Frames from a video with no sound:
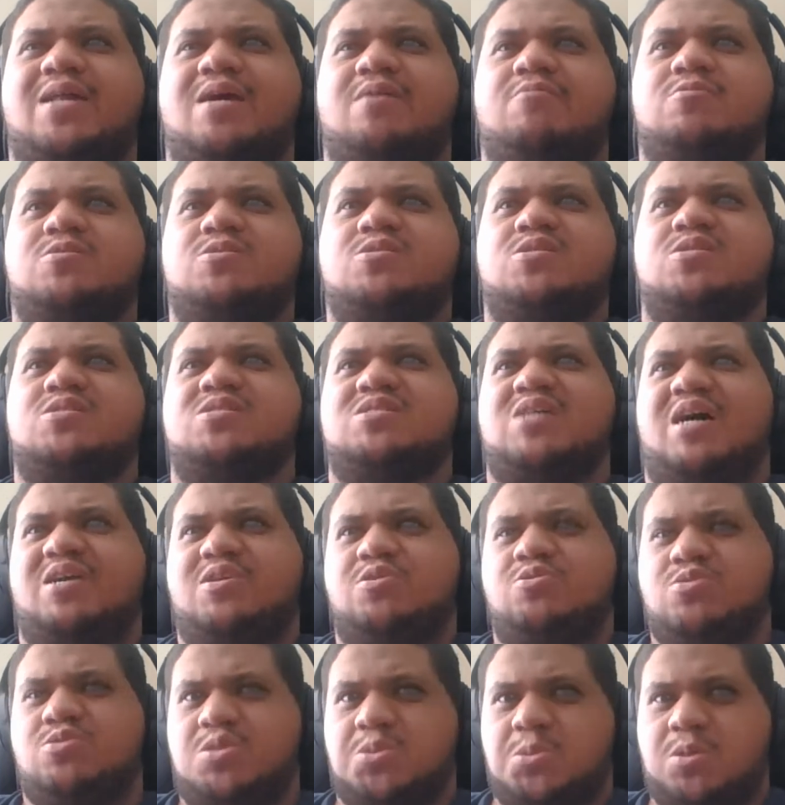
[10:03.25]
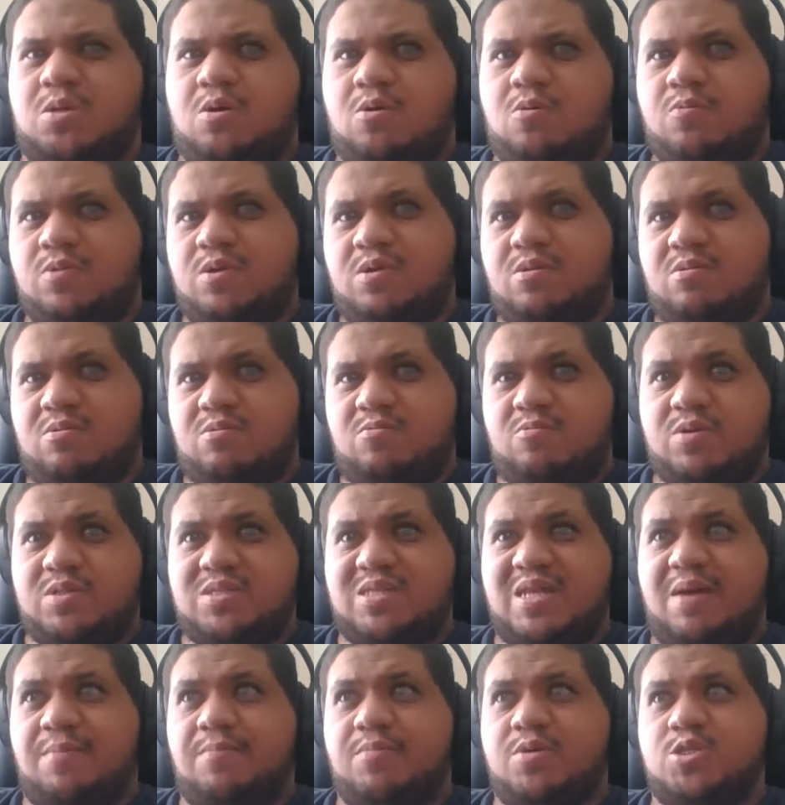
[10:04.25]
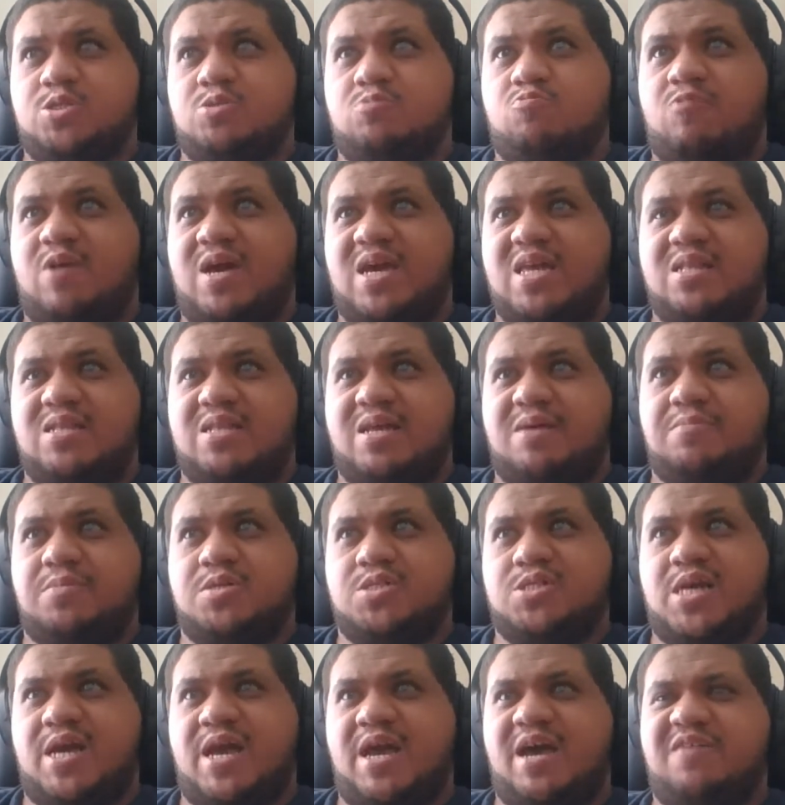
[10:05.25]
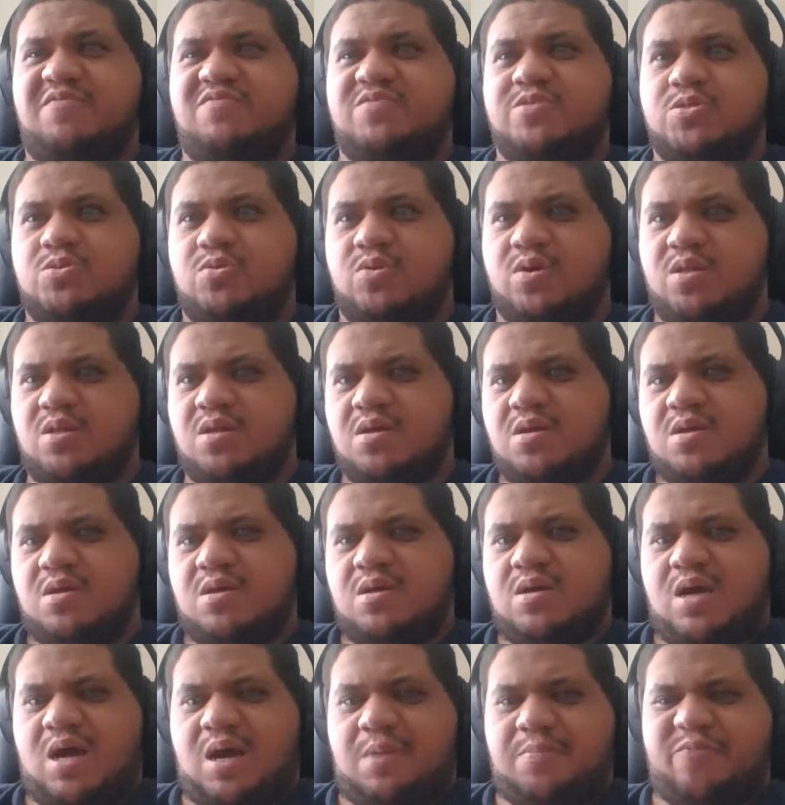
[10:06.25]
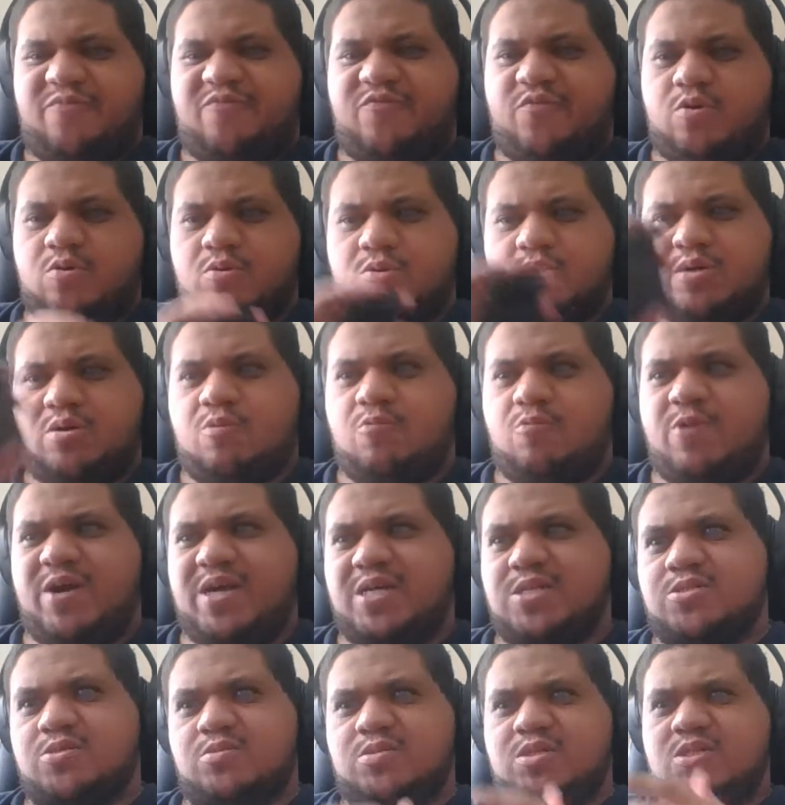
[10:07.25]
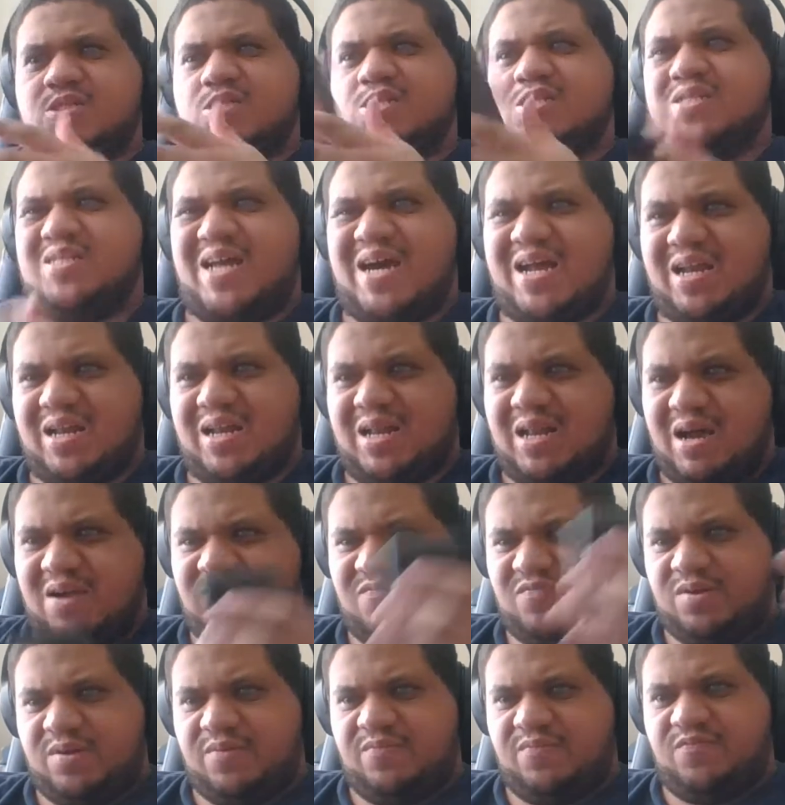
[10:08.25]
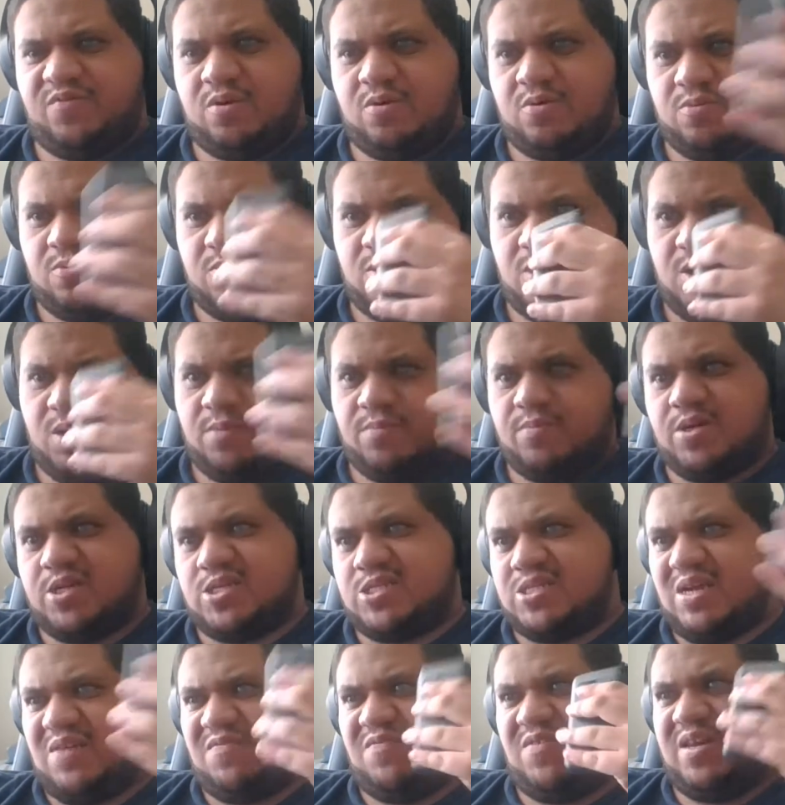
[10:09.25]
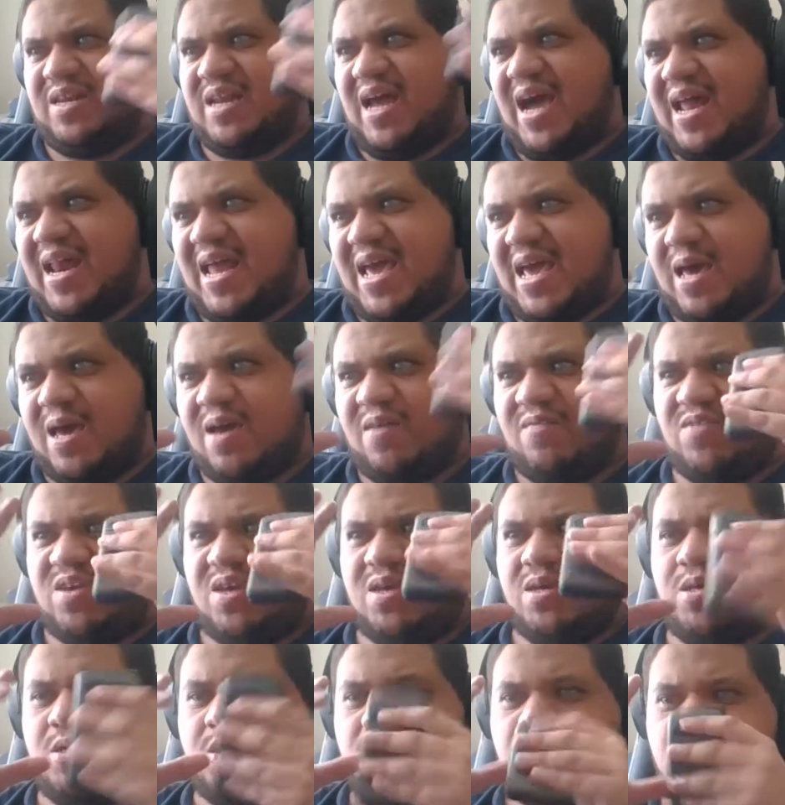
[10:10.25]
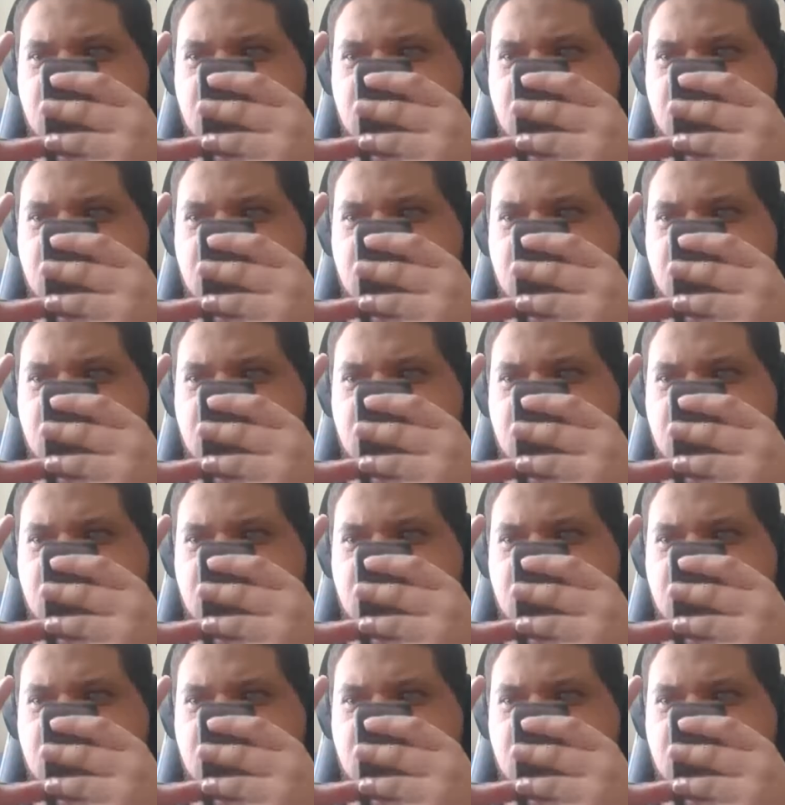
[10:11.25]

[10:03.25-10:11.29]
Ever since I used the phone with that much weight and that much heft to it, I prefer a little weight. So this is not a light flip phone, but it's definitely not heavy.